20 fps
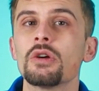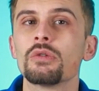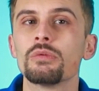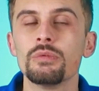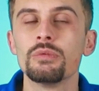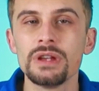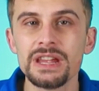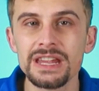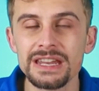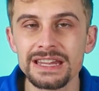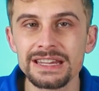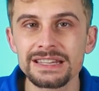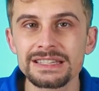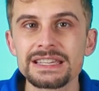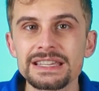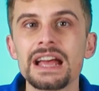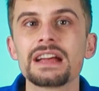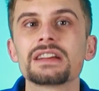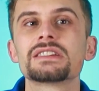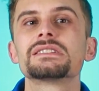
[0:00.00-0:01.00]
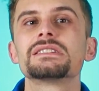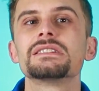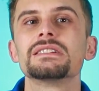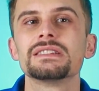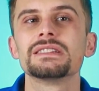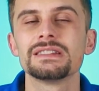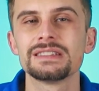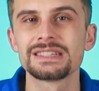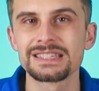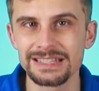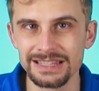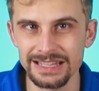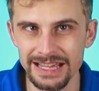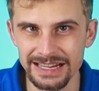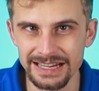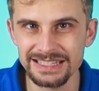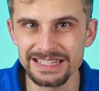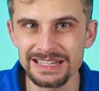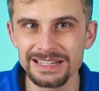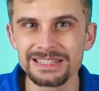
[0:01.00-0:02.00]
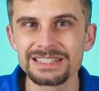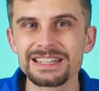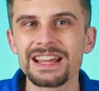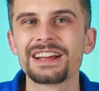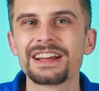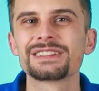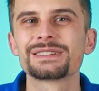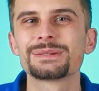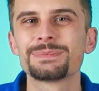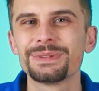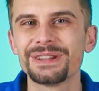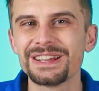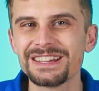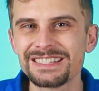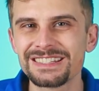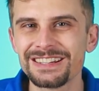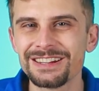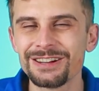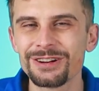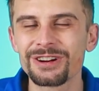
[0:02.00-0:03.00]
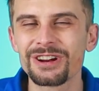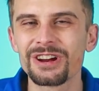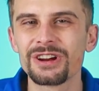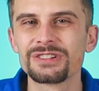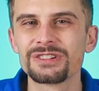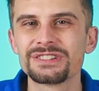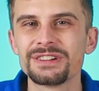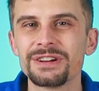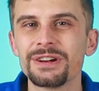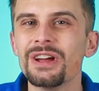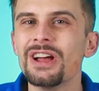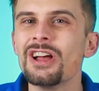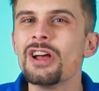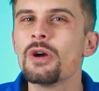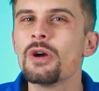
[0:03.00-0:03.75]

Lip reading: reading text, selecting text, placing your cursor.